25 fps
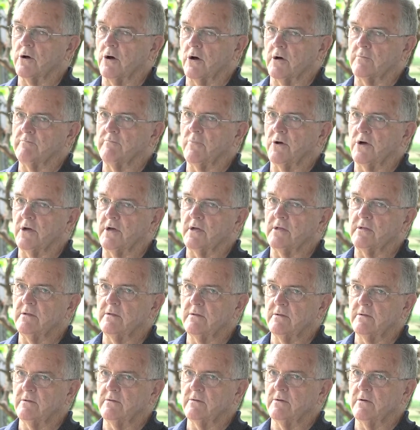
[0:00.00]
I'd
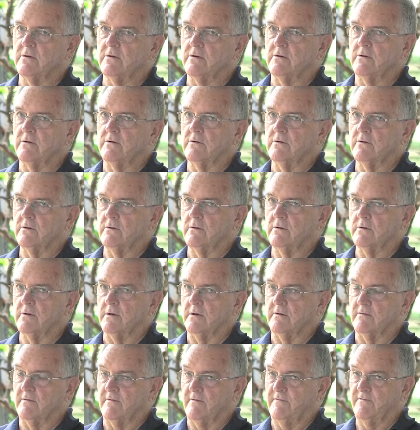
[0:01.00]
been to,
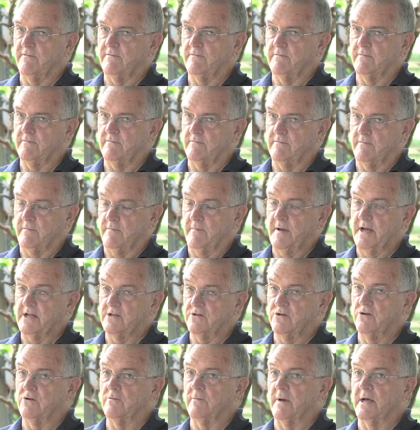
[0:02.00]

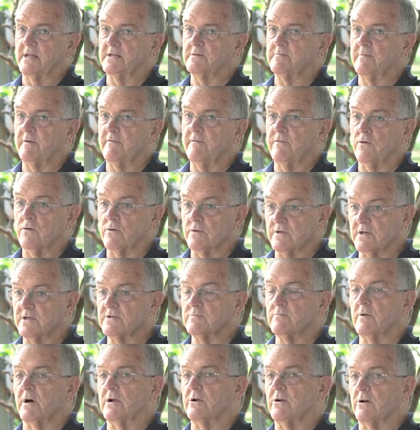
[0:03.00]
about 2 months before
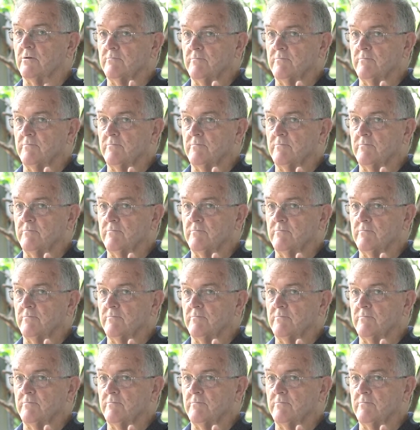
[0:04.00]
this one,